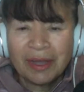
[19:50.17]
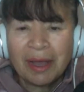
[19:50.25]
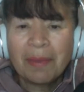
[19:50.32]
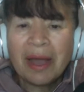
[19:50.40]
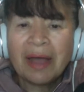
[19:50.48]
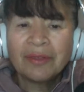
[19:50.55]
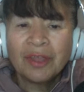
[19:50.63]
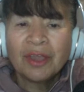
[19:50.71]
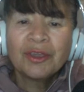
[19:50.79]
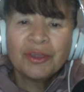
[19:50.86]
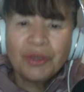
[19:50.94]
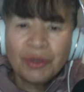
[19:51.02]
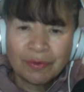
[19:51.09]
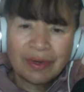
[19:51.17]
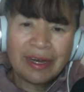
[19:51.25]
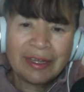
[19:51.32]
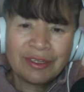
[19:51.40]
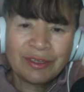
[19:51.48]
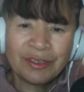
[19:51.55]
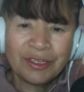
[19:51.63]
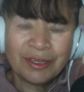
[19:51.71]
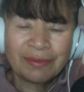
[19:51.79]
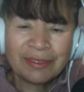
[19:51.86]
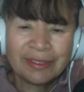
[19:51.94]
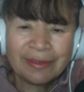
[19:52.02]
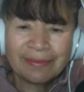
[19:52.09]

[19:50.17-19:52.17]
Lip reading: about your relationships.